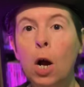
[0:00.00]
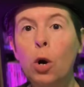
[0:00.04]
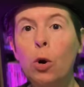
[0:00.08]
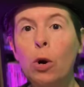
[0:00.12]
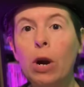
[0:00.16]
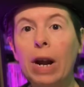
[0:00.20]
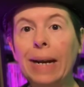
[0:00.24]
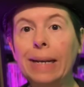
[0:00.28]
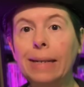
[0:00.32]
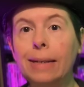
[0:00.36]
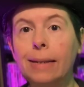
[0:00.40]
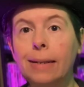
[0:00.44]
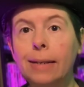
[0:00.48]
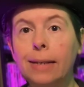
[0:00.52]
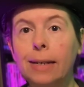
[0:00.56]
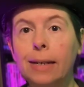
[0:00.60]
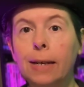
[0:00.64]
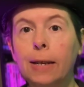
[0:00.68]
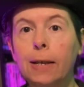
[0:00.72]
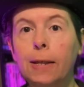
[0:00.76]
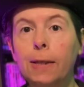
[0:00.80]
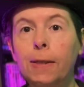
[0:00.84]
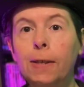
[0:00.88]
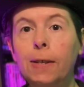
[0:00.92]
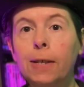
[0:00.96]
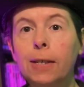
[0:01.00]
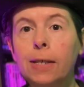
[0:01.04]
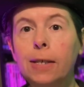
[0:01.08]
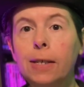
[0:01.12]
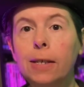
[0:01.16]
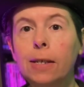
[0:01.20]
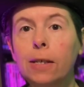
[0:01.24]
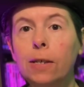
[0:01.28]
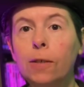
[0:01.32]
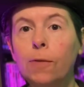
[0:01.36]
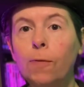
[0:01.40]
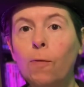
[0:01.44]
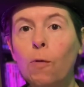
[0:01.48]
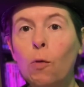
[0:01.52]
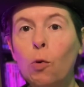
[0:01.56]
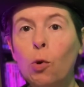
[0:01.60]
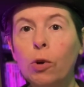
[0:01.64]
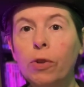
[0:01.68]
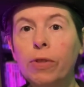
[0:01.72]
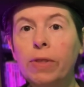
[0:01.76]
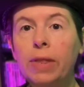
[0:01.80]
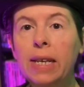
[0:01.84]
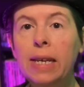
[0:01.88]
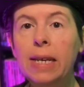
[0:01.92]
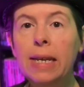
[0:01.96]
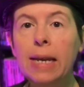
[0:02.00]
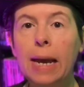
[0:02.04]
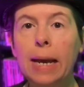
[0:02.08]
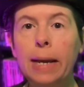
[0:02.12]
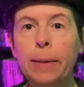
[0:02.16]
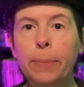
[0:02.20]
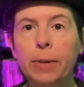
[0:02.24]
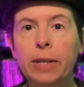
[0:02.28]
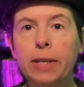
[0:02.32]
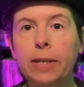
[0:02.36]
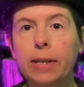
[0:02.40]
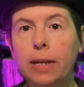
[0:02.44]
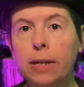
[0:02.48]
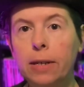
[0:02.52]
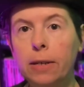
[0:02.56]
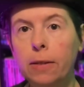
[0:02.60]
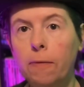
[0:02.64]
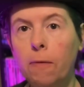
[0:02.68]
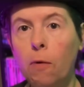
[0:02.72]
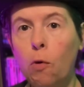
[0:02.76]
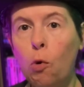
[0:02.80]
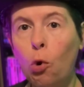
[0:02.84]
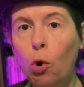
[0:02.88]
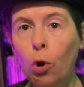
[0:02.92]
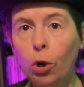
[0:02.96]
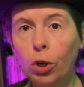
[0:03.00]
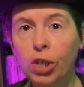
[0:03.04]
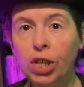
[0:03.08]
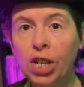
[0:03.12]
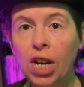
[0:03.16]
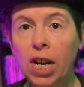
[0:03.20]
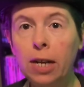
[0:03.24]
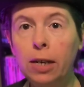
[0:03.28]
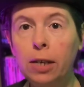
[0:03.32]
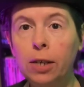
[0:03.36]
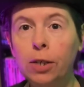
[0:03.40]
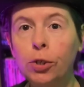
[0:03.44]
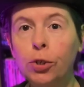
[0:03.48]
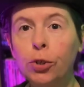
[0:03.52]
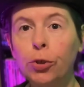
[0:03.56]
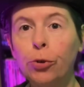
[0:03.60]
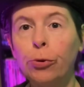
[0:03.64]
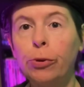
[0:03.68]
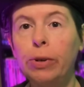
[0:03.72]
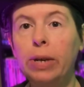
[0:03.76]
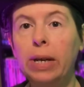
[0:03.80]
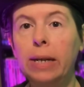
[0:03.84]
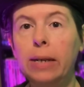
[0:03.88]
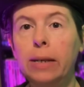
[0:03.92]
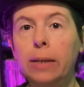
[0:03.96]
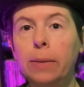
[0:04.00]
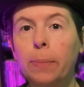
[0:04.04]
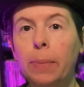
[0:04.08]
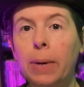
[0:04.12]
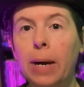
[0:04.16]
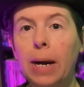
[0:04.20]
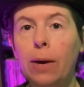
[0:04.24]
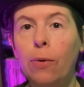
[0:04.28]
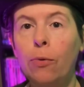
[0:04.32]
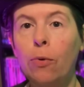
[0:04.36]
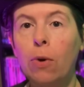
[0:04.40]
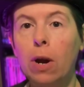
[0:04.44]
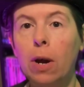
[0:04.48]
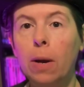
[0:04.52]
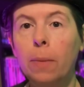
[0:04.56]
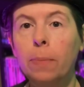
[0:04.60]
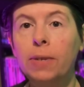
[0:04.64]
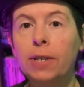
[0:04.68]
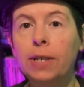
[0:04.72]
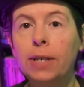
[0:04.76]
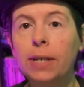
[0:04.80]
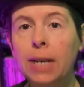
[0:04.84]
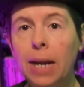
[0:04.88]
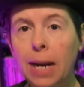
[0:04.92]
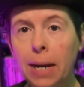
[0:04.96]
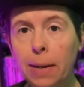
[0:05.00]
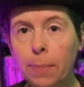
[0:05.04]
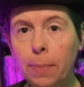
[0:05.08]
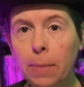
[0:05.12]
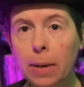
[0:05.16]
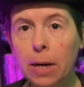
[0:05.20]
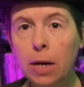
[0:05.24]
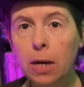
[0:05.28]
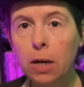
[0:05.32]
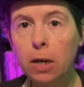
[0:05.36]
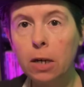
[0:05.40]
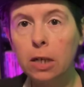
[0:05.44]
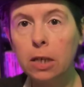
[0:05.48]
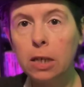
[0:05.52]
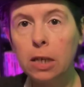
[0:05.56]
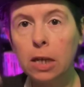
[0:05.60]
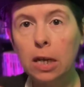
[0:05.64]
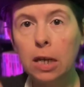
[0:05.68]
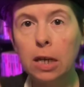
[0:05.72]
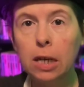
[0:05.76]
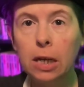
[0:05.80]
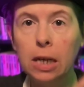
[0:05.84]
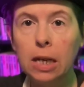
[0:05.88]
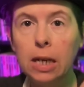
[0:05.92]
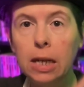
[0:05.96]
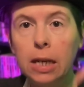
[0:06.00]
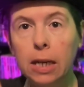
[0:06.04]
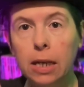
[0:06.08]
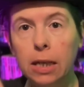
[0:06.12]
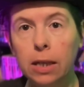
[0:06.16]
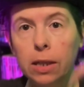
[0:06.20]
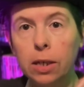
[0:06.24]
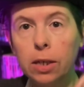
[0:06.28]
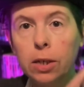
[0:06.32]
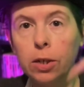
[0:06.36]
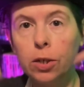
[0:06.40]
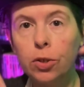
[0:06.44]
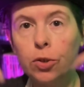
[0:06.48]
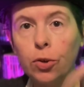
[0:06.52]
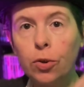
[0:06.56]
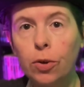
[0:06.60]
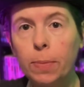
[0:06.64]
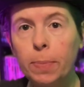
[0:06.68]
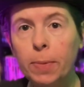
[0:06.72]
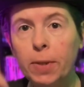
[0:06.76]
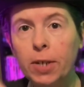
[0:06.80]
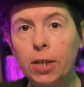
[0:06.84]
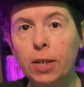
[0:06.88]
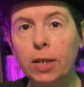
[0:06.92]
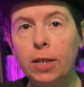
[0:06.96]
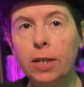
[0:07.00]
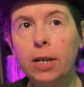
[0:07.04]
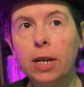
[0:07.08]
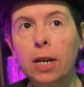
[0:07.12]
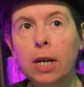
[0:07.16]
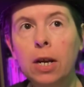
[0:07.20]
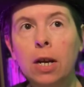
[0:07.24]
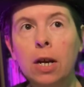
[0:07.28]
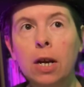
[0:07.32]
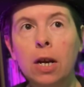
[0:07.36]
All right, this is for the ABCs of Horror Challenge created by Rob's Nightmares. Link in the description.